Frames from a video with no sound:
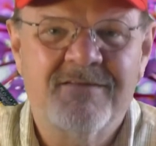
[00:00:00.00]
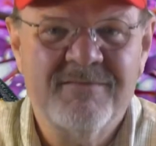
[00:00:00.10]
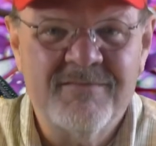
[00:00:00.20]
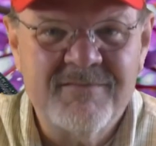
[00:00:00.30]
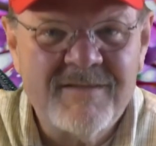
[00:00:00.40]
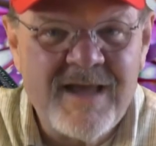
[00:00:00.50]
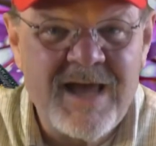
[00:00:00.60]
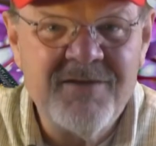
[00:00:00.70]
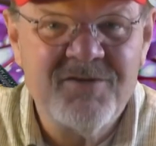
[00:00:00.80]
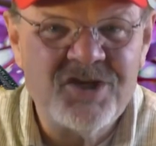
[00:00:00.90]
It's
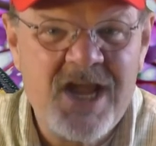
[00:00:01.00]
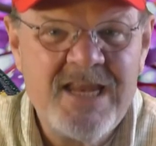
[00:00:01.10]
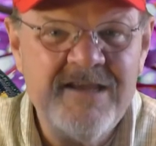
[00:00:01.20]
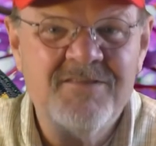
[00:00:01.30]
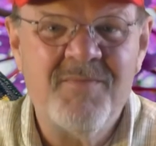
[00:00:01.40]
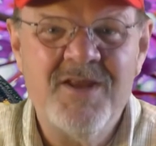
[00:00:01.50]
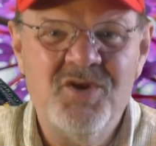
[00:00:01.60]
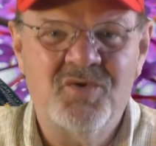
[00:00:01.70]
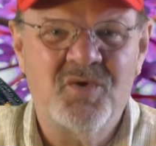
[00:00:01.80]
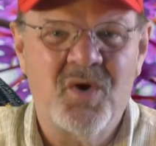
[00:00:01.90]
kind of a Chinese
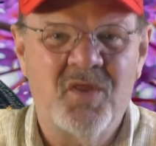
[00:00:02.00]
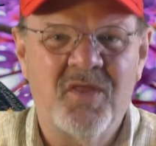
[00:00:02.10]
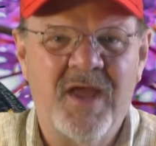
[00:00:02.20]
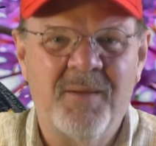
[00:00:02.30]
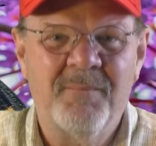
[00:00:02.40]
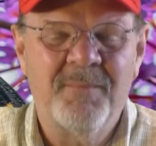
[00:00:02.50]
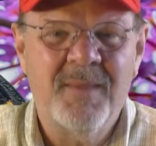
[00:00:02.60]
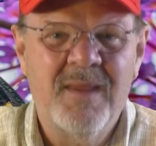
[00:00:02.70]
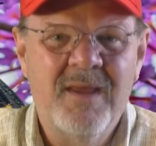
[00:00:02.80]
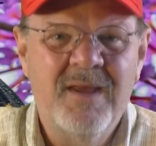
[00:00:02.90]
menu sort of thing.
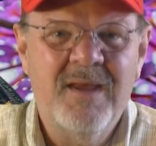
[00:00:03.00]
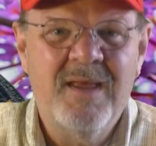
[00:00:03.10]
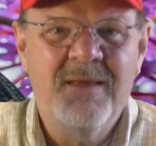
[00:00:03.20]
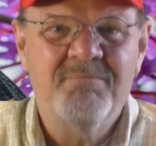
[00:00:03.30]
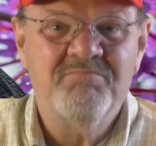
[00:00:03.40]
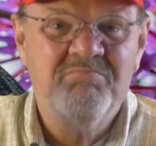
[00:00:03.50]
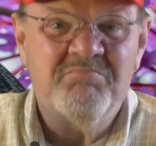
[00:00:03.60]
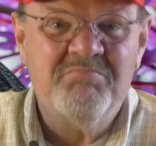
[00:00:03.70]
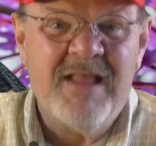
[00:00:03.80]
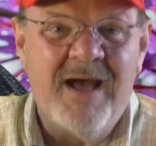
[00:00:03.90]

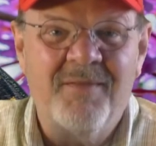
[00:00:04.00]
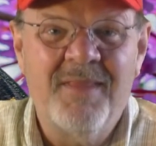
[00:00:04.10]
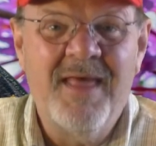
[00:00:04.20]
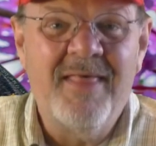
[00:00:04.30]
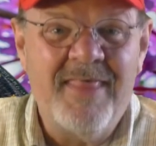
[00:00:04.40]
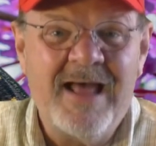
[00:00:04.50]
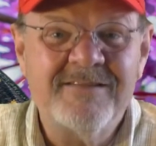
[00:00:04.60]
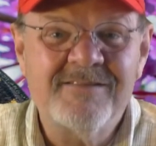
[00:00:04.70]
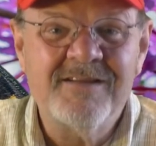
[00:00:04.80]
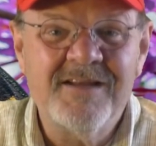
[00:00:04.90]
Now,
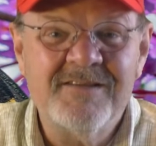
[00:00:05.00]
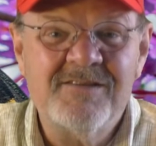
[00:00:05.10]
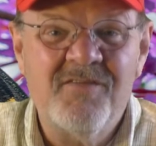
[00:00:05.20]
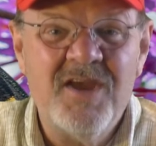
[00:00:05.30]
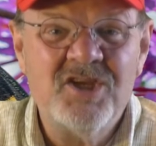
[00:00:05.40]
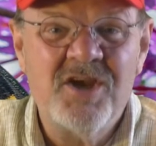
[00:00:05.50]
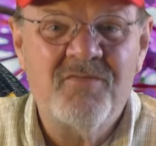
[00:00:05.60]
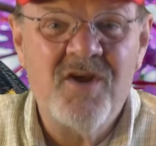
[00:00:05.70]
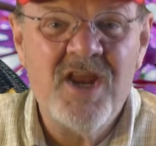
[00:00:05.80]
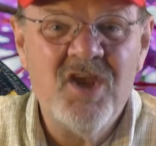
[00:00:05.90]
that's the list of
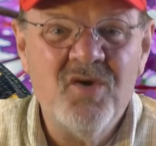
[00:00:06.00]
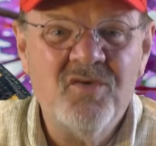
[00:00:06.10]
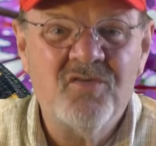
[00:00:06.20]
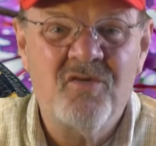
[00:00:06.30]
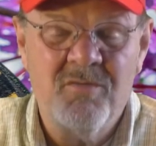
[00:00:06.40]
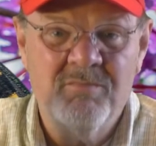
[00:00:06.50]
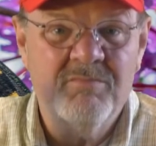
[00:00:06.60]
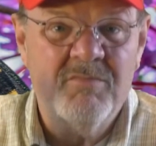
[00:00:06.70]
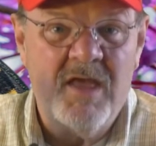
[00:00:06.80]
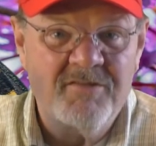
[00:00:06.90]
HF radios
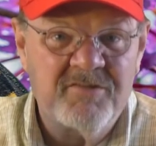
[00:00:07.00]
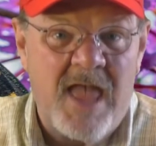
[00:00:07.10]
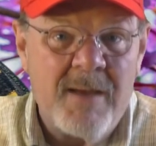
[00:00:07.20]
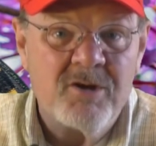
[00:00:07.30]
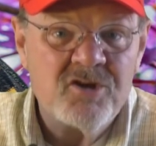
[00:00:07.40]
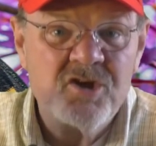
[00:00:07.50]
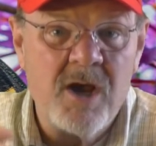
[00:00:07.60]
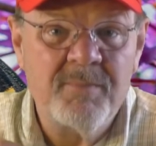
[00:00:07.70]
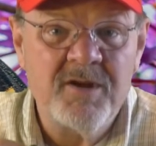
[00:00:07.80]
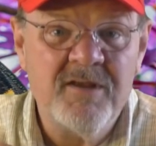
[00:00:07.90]
from
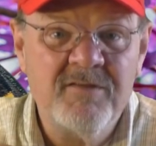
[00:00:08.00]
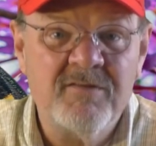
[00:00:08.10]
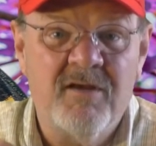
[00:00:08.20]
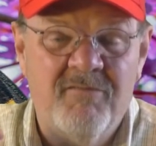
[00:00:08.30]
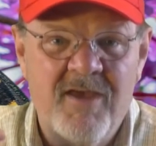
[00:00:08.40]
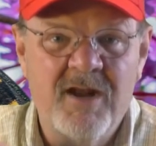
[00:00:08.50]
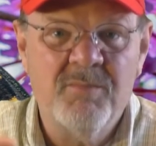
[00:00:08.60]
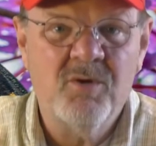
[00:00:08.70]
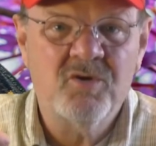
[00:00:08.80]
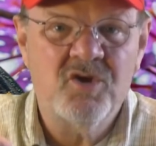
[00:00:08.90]
established companies
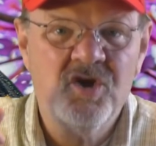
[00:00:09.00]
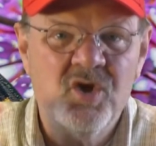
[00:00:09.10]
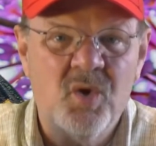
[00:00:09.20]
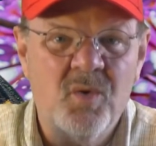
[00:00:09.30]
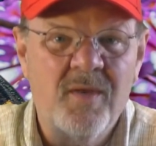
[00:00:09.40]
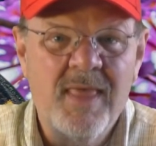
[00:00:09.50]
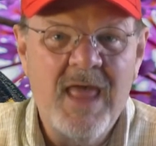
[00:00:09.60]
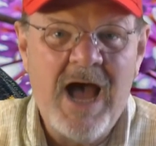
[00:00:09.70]
available to you.